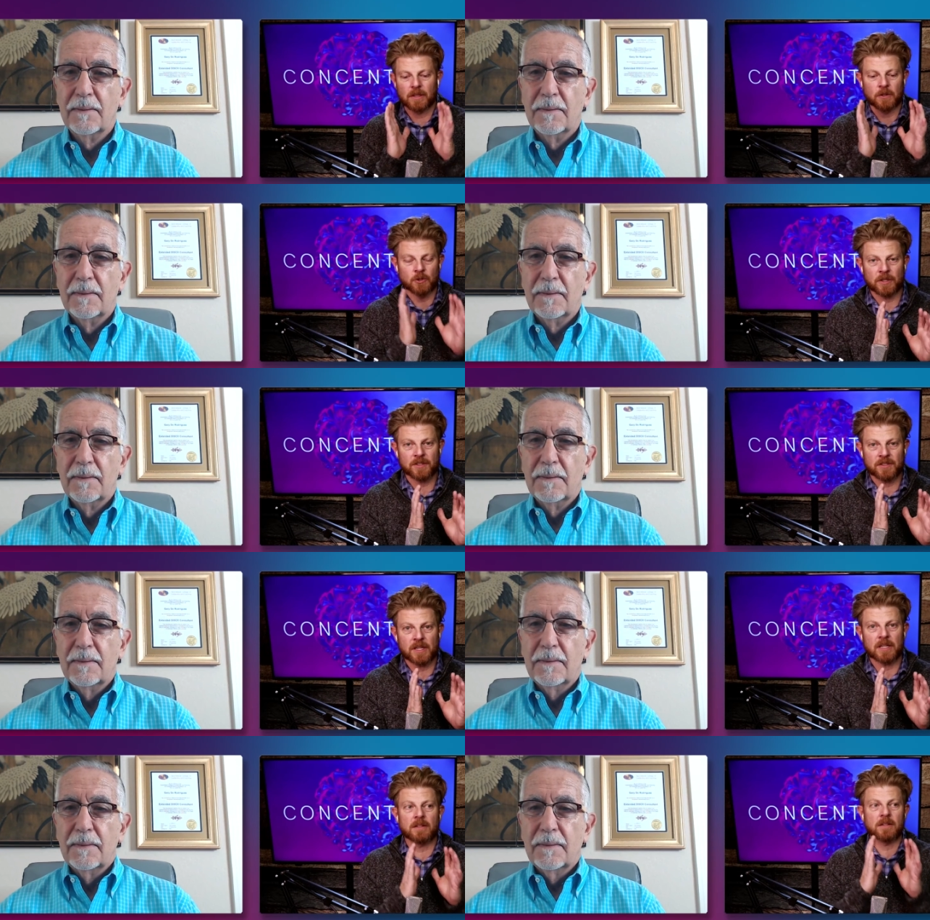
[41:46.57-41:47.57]
Speaker 1: addresses
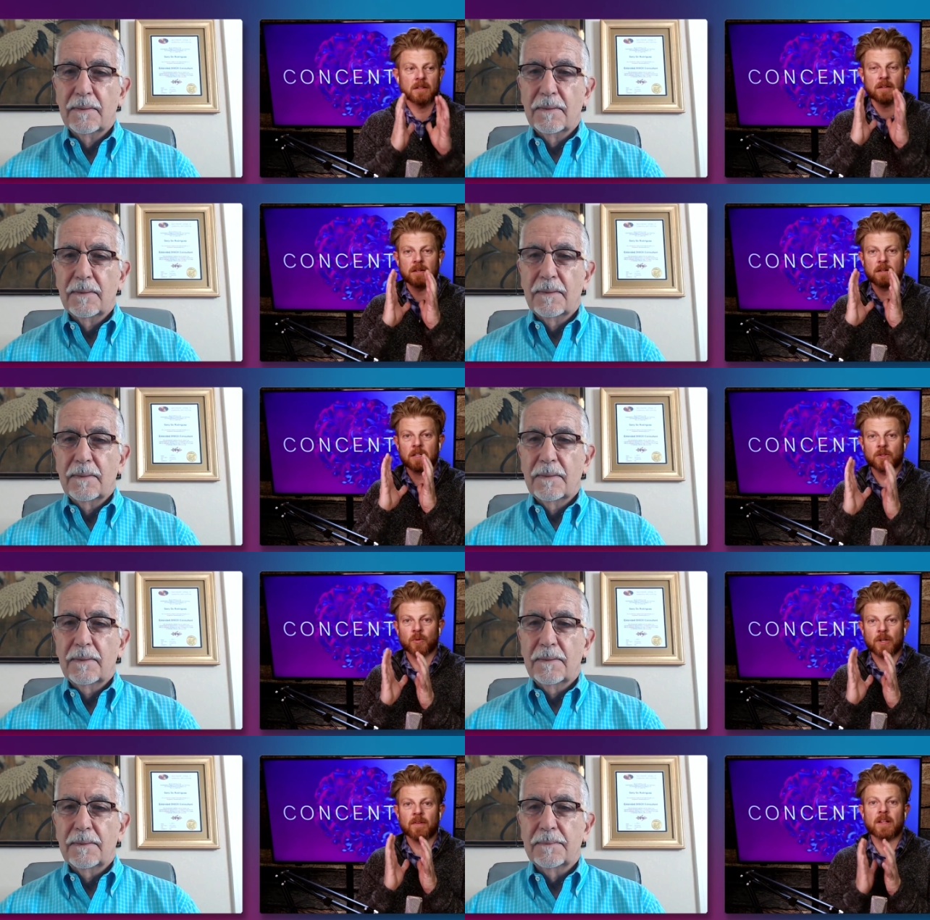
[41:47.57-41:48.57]
it, gets
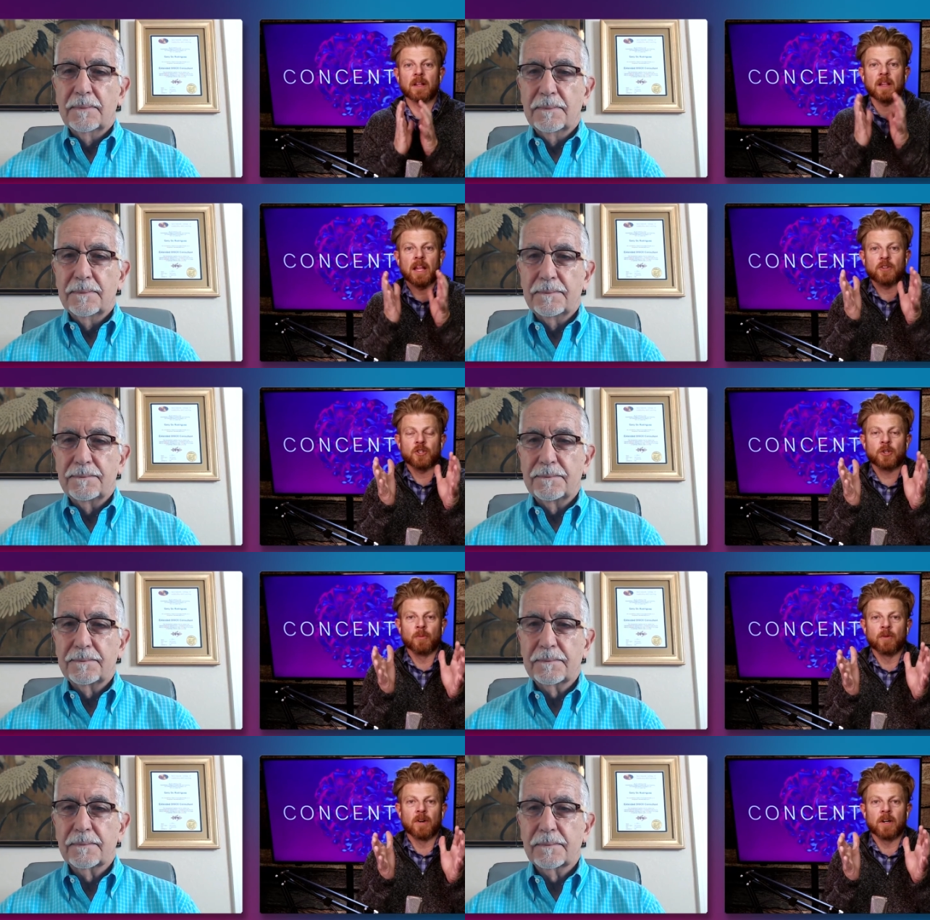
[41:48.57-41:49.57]
rid of it, allows you to
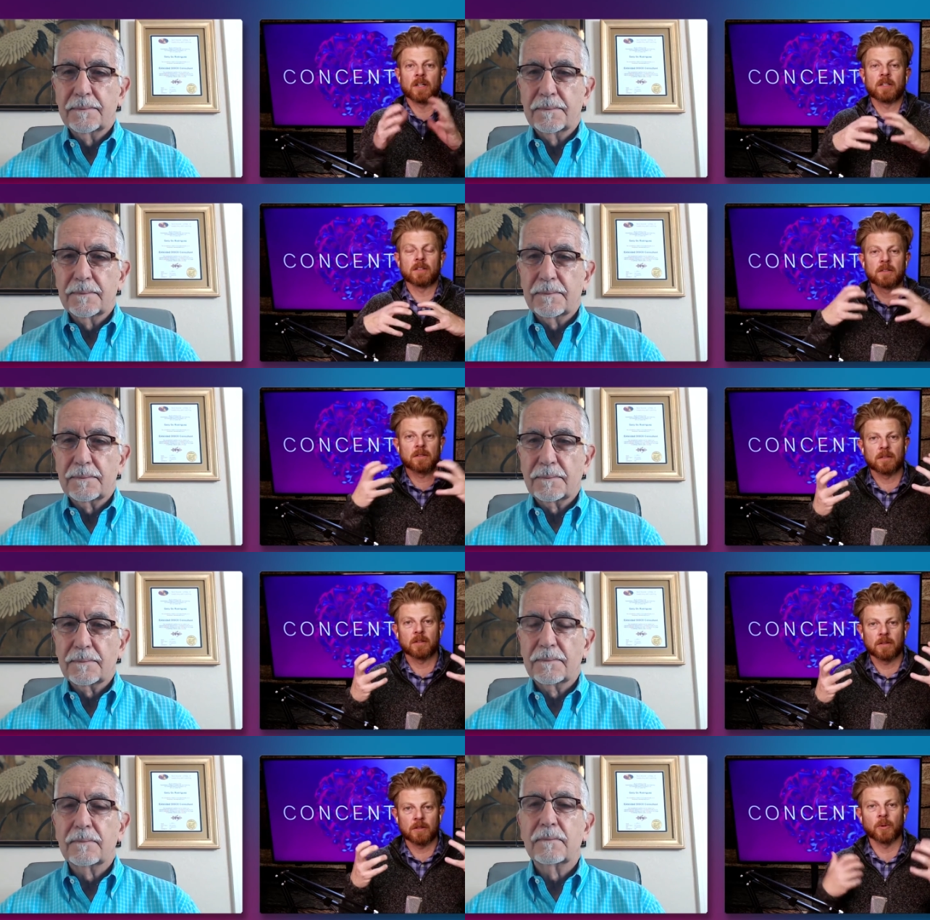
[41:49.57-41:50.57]
move on,
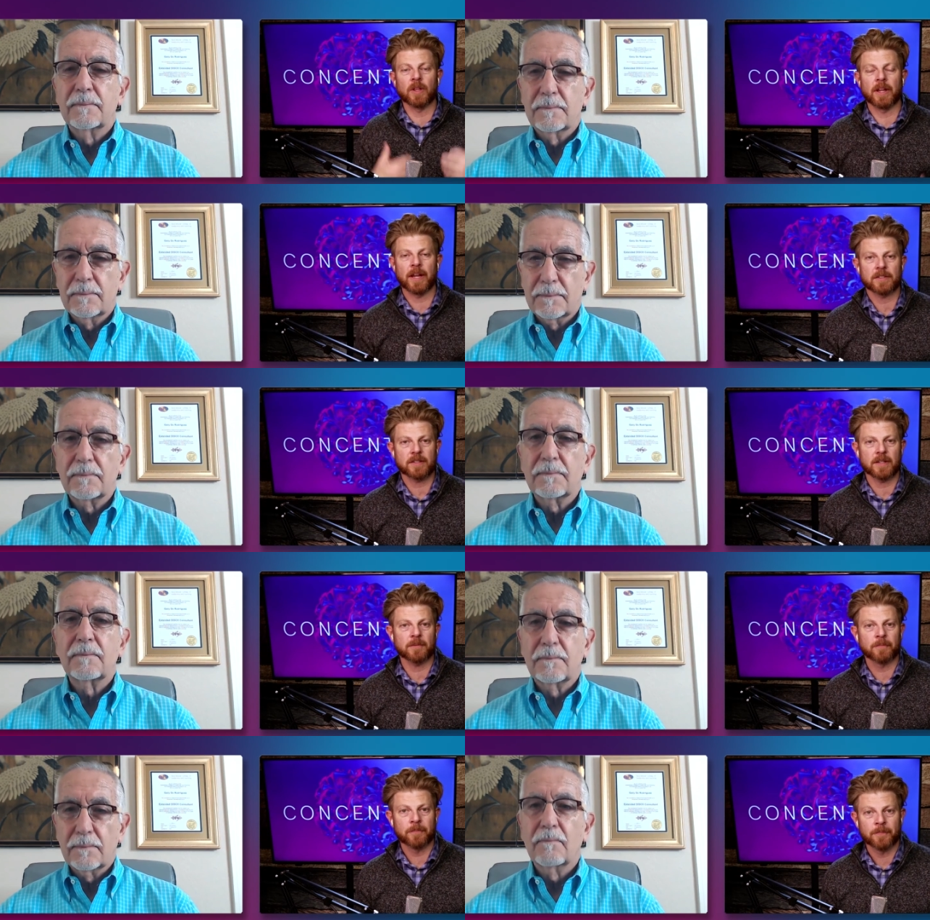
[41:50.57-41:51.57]
go to the next
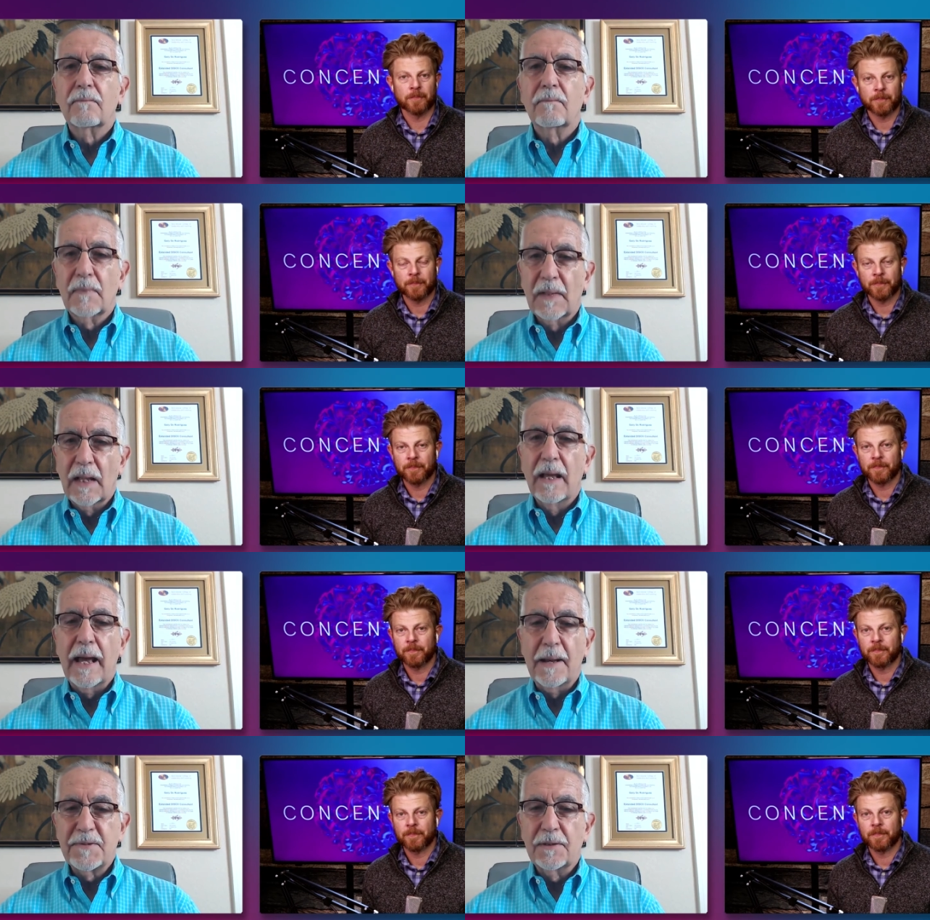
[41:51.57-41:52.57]
thing.
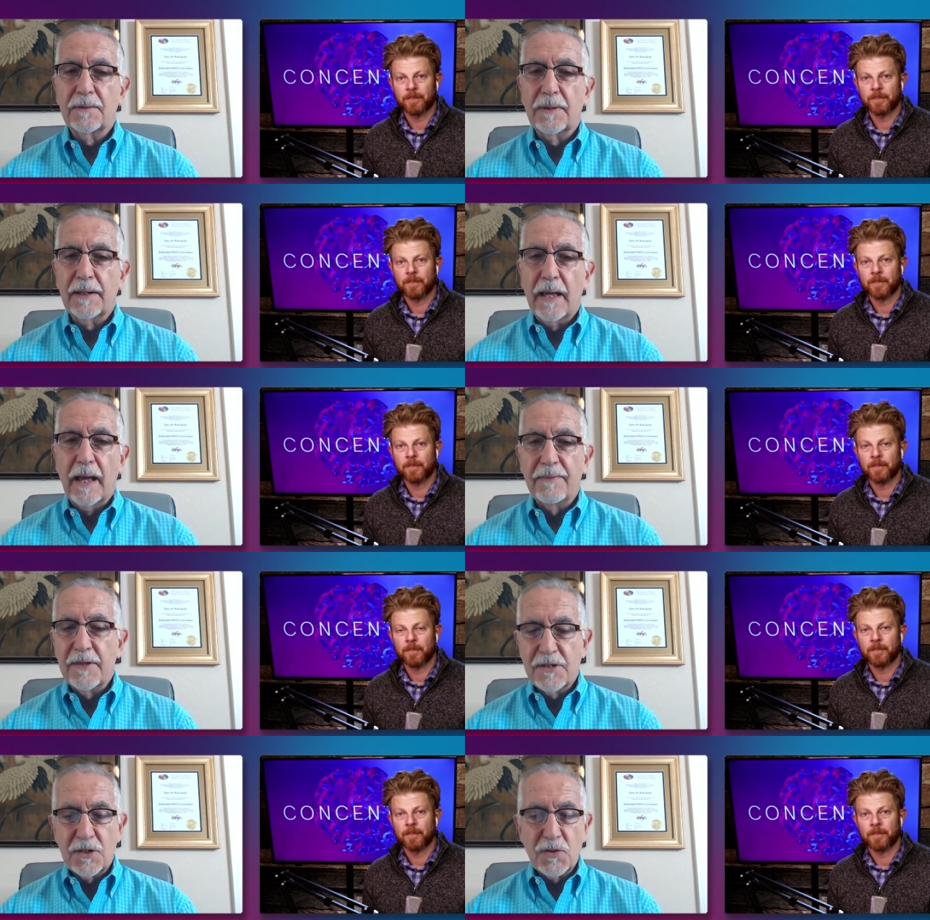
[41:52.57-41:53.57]
Speaker 2: Absolutely. And
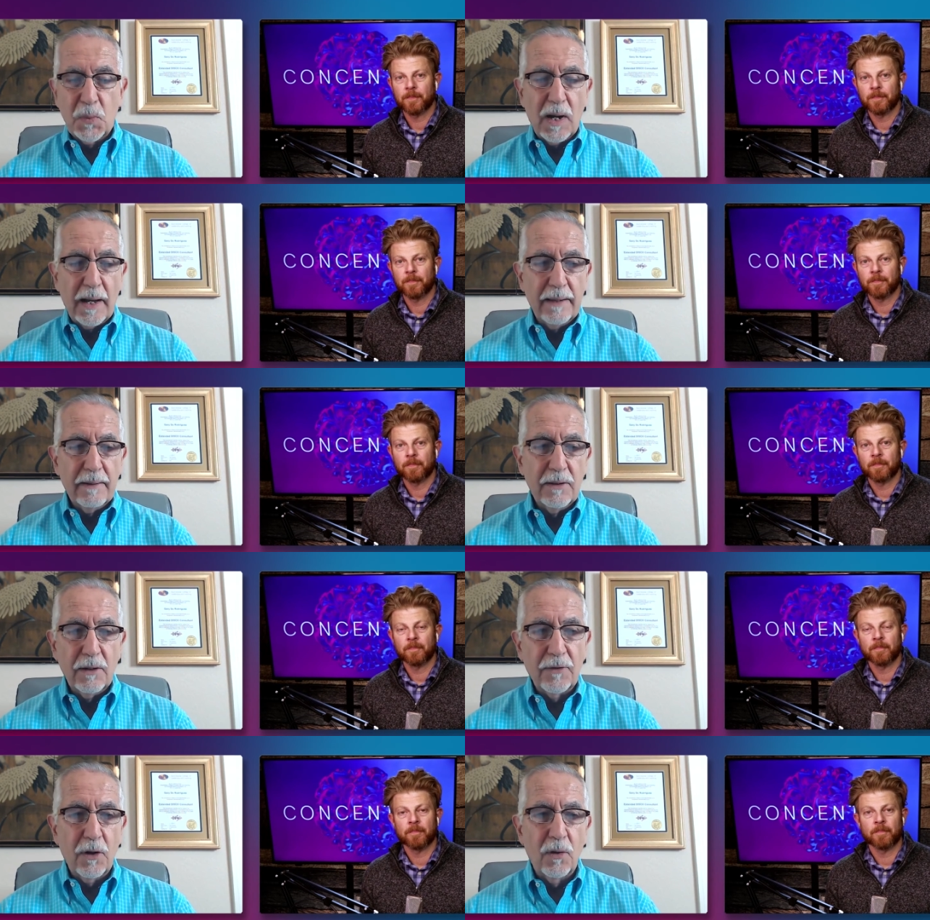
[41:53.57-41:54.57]
this is why, you
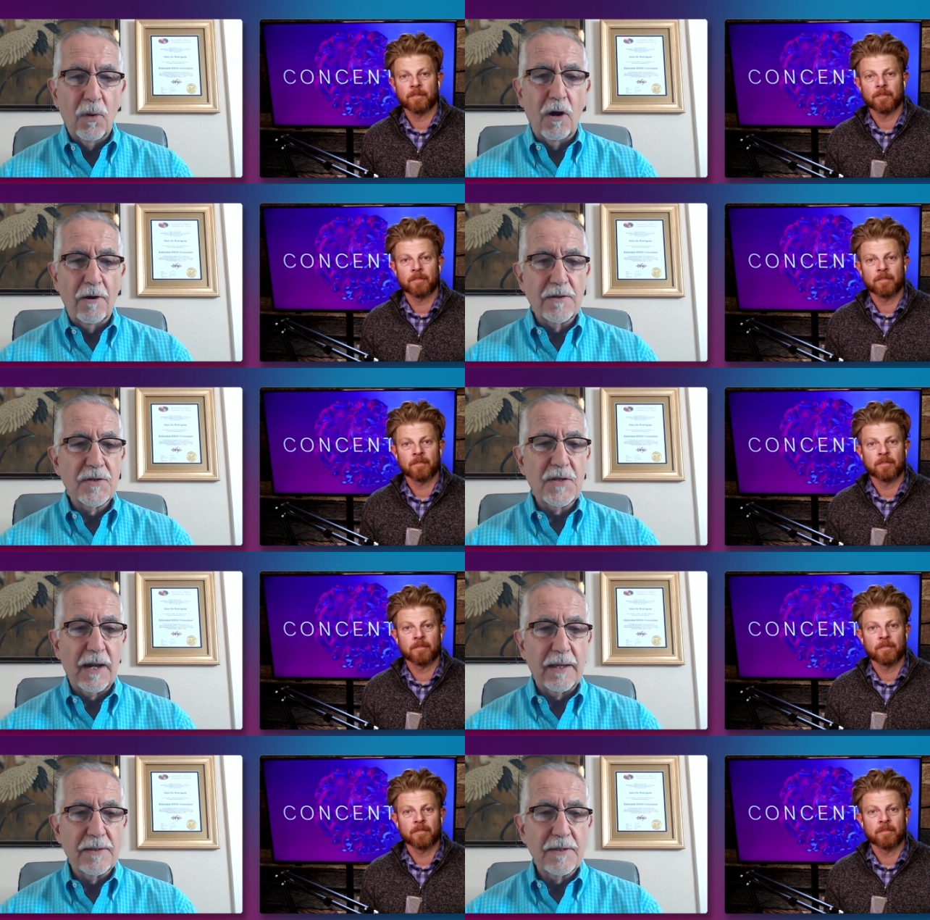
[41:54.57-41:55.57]
know, the whole art and
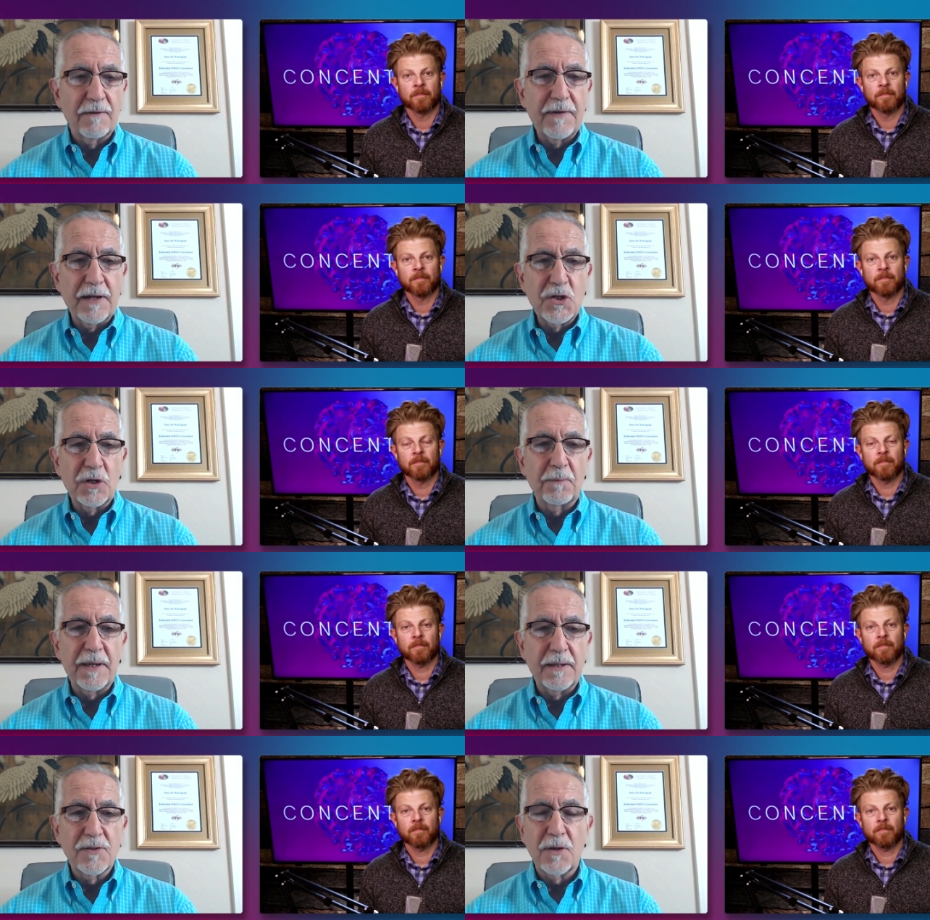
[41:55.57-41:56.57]
science of
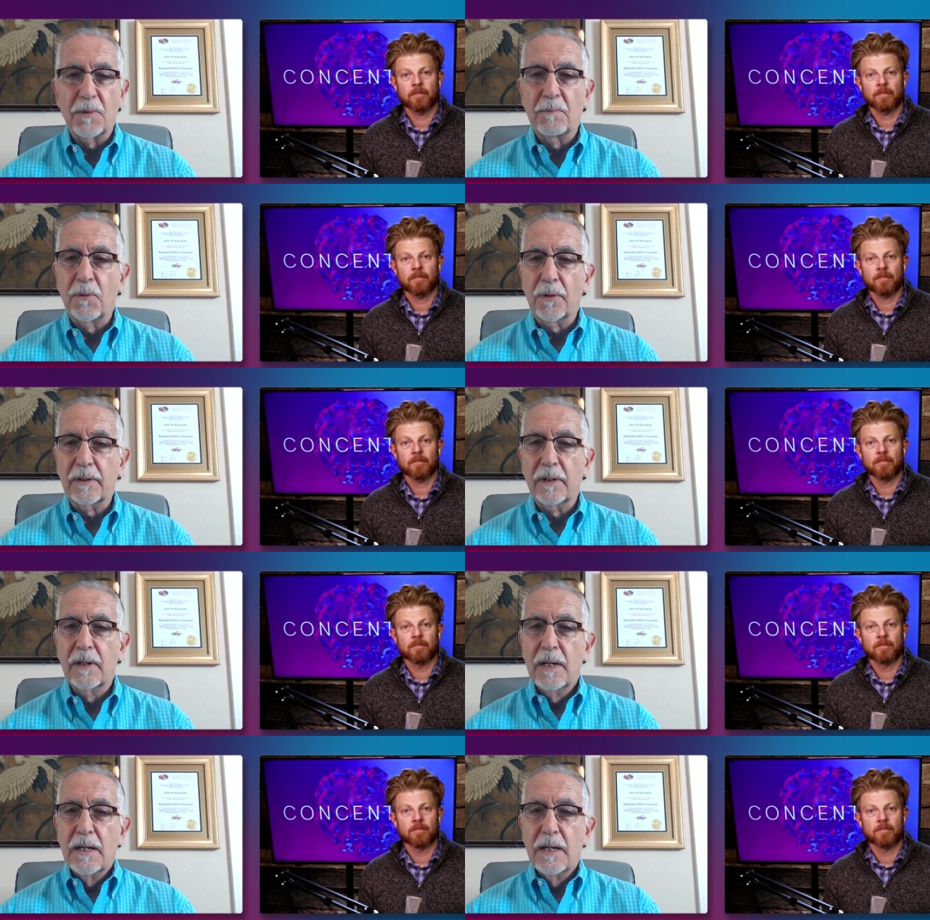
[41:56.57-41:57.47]
HNLP is so important.